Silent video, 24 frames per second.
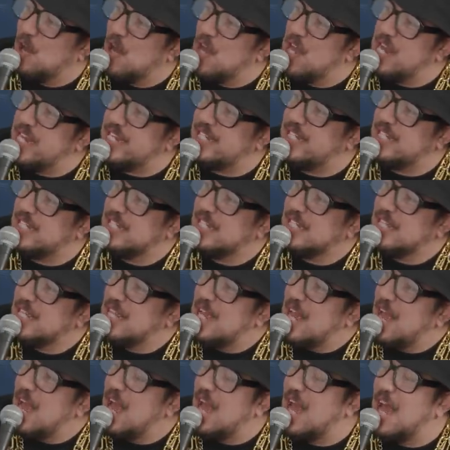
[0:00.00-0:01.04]
wine.
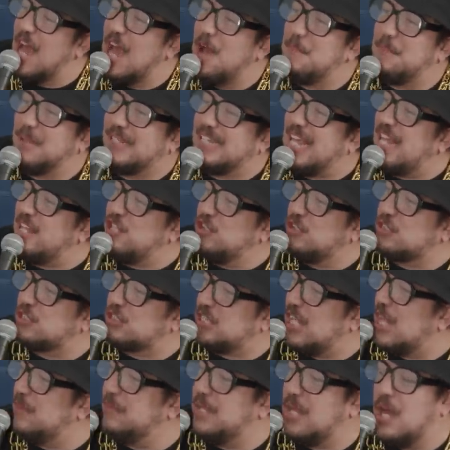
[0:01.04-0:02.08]
Yeah. Uh, but then you'll
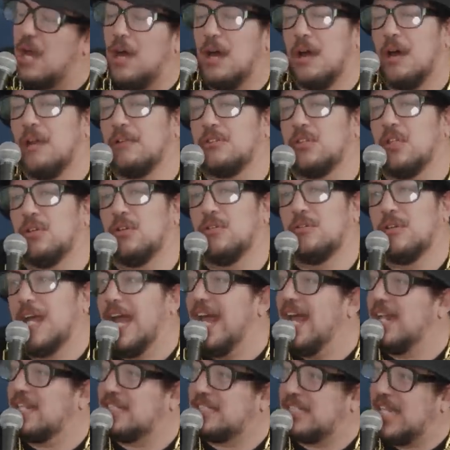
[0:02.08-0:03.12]
tell me, oh, dude,
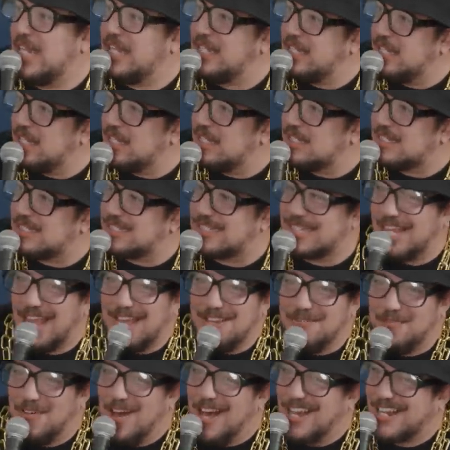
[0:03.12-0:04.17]
I had 10,
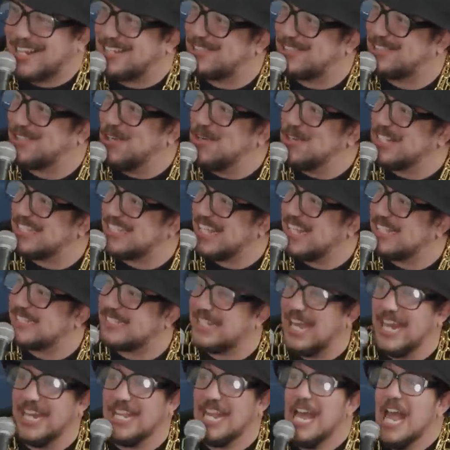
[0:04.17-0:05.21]
10 So sodas last
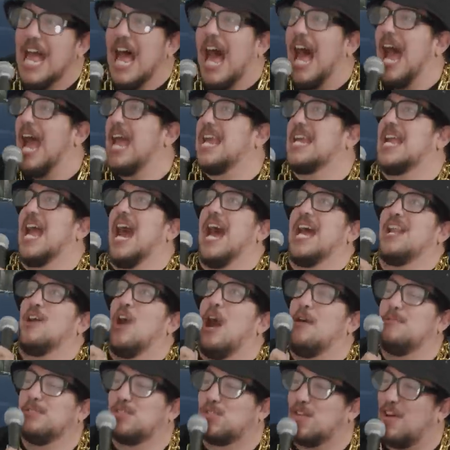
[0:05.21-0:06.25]
night. I got,
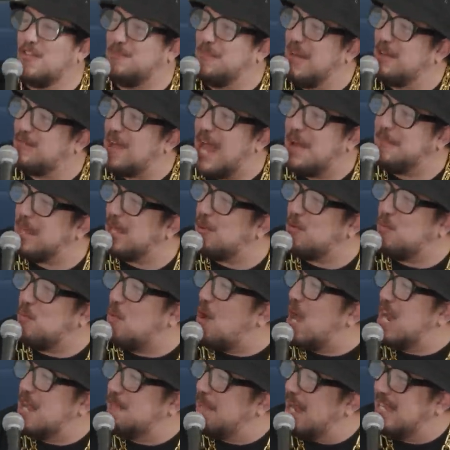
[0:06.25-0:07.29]
I was off my. I'm like,
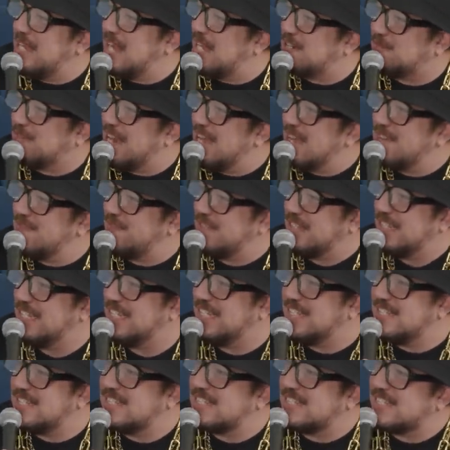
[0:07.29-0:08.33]
why am I not around for
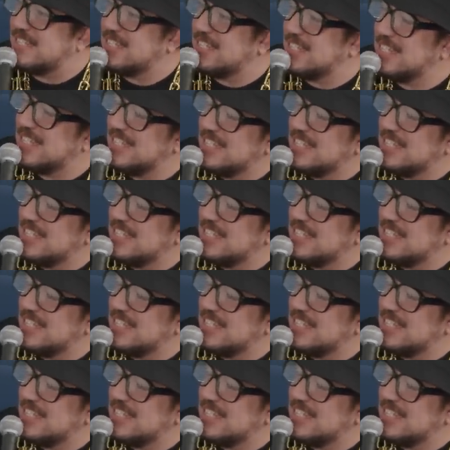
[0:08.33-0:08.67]
these? I,